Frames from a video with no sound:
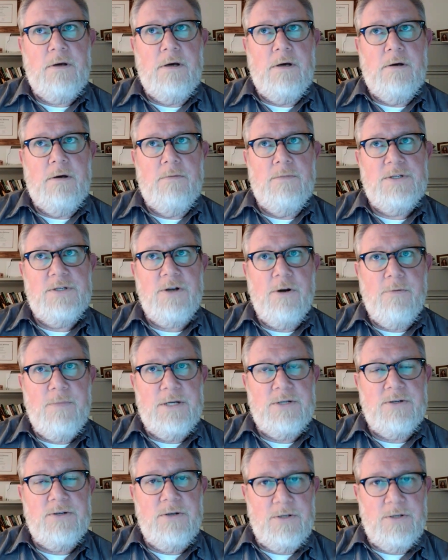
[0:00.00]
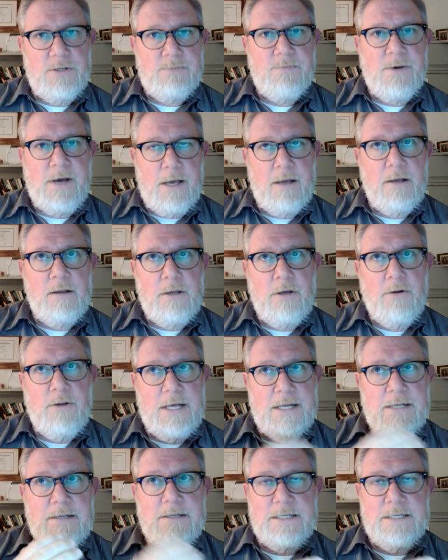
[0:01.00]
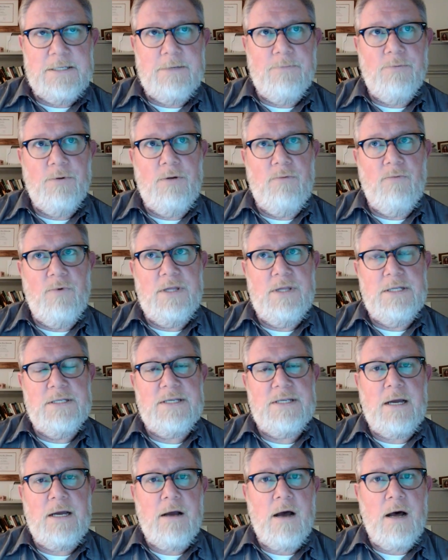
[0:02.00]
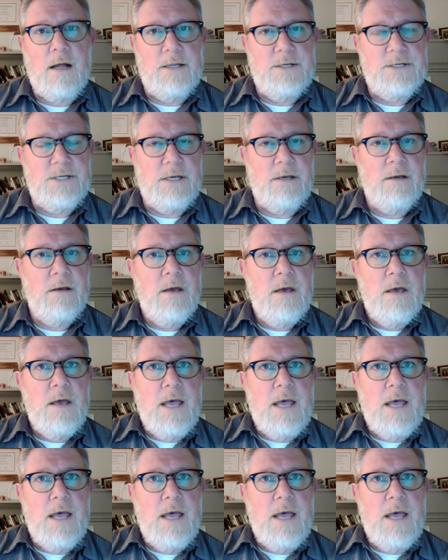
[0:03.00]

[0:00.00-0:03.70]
um, a term introduced by that discipline within psychology,